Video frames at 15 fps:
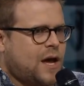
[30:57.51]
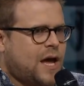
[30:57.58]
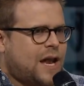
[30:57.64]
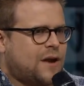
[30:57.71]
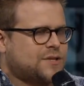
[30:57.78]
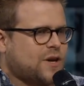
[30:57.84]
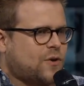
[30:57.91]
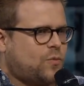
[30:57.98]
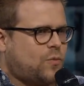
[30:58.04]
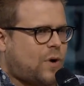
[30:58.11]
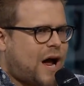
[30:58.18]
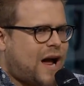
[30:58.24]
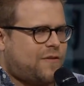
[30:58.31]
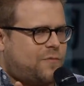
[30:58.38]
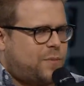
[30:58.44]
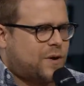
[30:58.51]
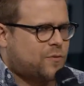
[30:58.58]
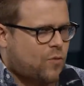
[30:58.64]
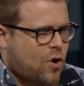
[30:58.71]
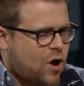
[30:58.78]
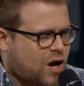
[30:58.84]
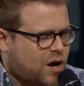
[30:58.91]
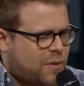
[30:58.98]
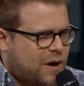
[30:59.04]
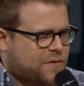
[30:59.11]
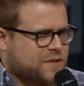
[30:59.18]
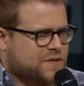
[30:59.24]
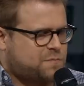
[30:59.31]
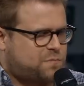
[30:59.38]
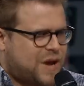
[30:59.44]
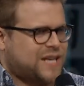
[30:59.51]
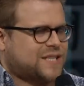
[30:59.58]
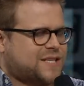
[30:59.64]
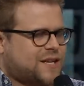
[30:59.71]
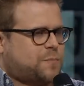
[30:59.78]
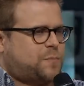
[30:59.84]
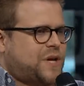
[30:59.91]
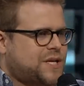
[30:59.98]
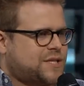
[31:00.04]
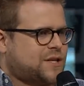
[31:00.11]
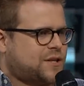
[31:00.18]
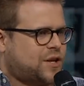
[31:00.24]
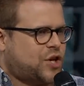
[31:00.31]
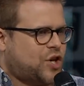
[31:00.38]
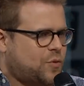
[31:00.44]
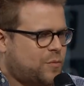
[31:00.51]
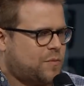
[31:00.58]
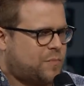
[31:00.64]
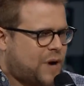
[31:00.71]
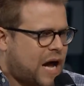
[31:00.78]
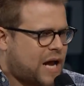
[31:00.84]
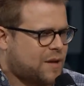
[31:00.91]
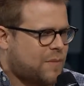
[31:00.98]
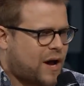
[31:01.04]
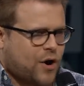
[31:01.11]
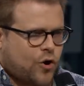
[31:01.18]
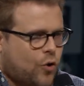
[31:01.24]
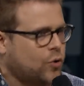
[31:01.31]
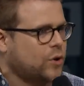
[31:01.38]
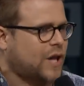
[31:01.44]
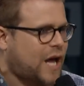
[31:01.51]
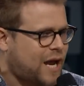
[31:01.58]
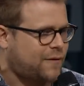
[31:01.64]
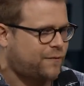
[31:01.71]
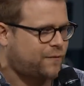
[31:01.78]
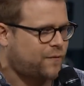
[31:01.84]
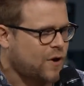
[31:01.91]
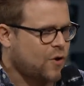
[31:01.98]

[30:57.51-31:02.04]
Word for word: And I was like, I've been wrong about this basic piece of the human body my whole life.